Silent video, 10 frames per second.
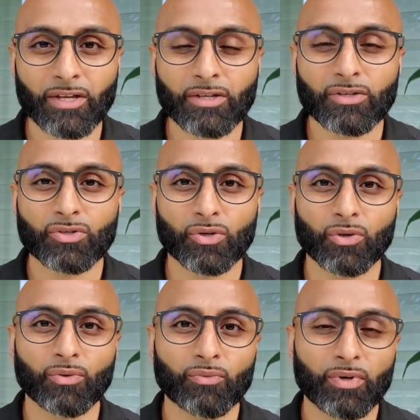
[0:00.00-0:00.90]

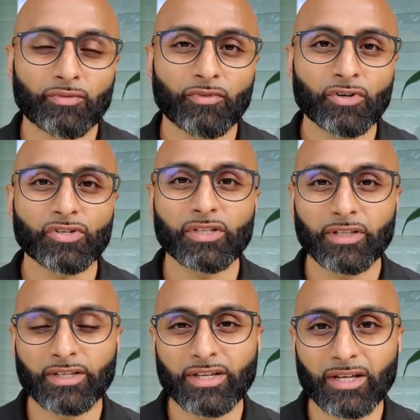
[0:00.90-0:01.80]
So first,
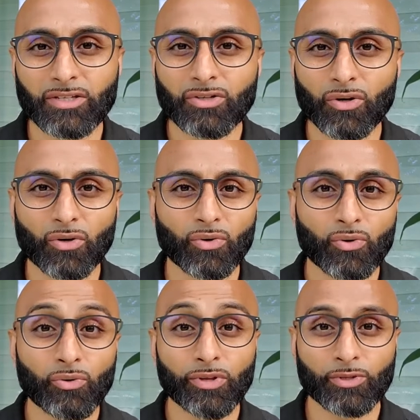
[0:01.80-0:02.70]
let's get to know
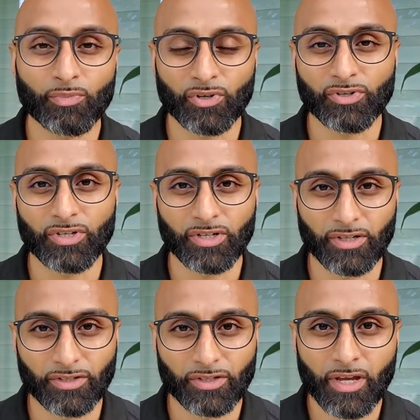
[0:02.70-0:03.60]
who this person
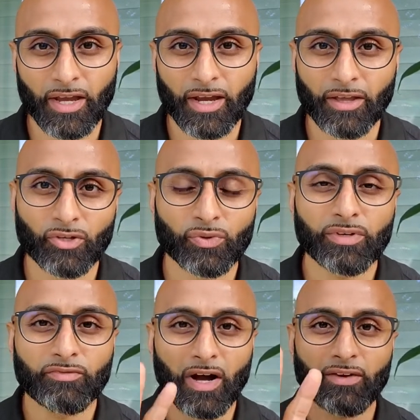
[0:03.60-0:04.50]
is. And there's really
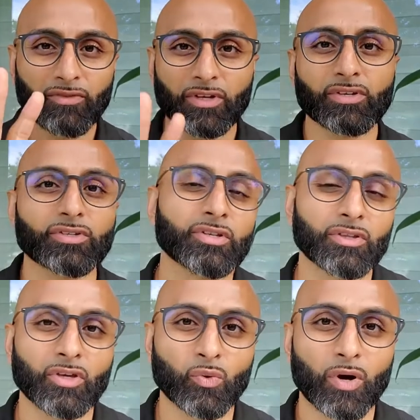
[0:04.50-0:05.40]
5 things
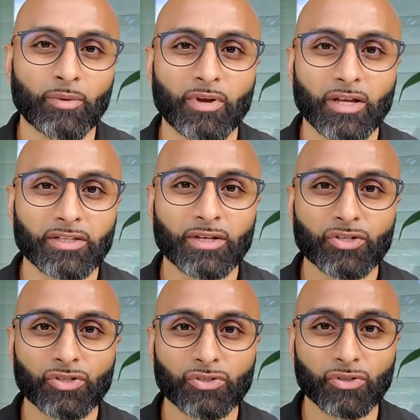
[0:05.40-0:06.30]
that you want to pay
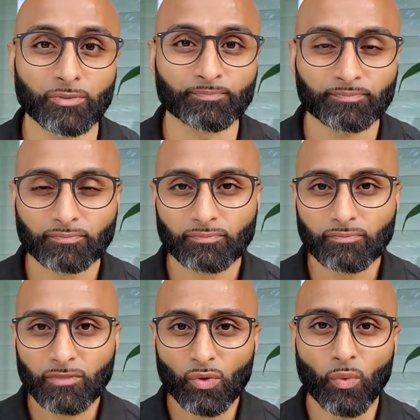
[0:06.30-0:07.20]
attention to
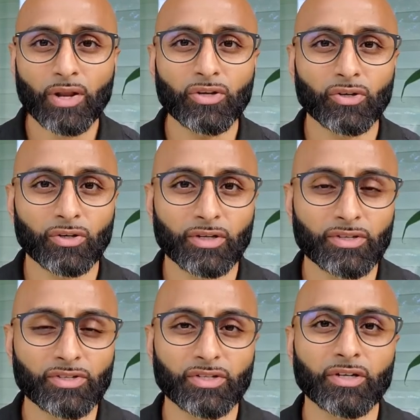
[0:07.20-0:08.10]
when you're
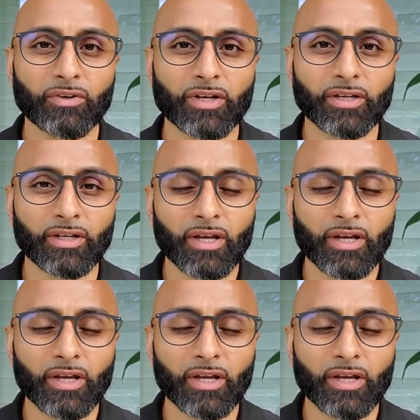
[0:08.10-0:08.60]
considering